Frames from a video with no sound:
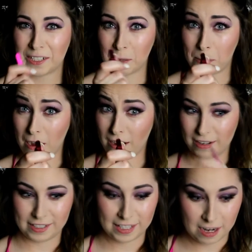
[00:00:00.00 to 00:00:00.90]
So
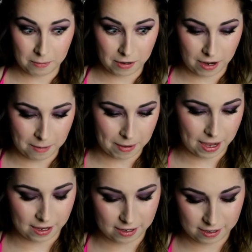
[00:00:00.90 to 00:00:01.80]
pause, I'll be right
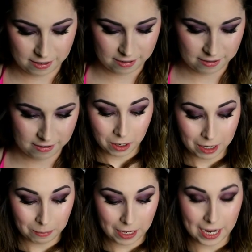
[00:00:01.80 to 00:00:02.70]
back. I'm
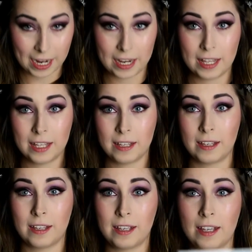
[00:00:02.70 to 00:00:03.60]
going to apply
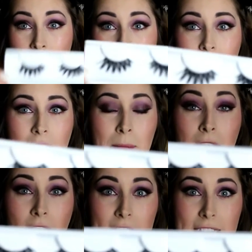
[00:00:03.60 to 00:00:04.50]
the Demi
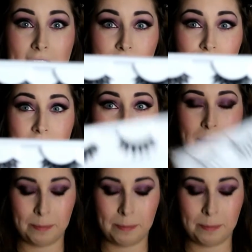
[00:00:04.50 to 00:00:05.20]
Goddess lashes.